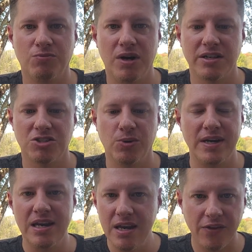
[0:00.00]
months
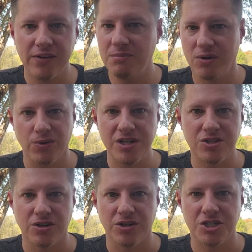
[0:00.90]
doing nothing but
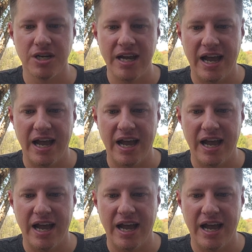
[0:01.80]
research